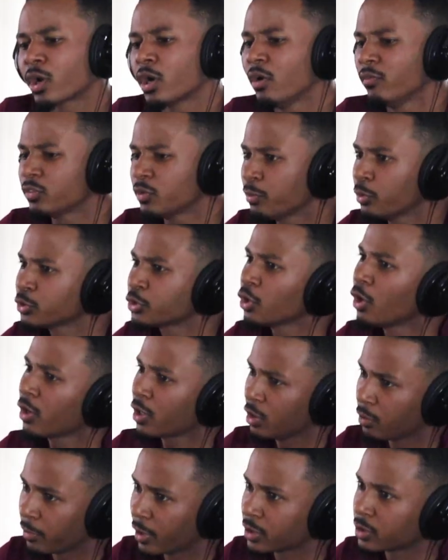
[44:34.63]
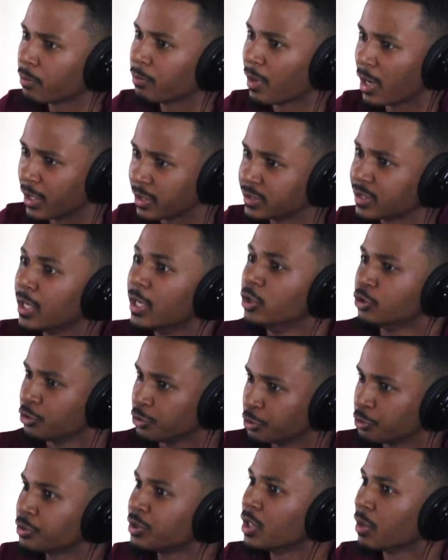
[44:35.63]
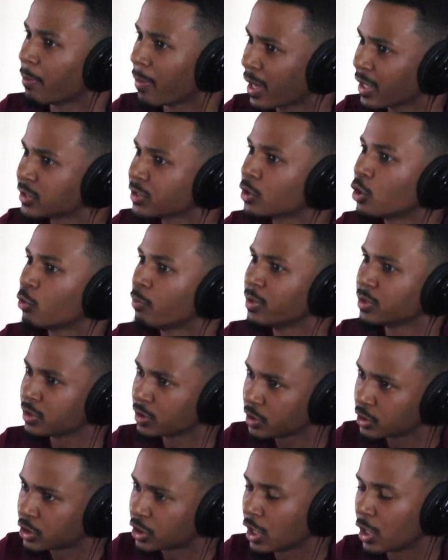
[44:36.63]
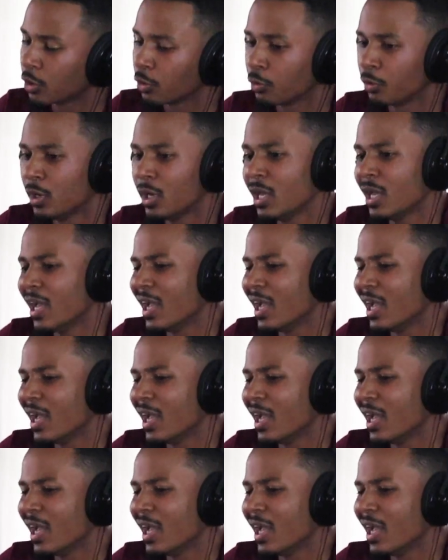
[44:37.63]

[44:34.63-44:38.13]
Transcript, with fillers: comfortable talking about the bikes and introducing the bikes a little bit to the channel.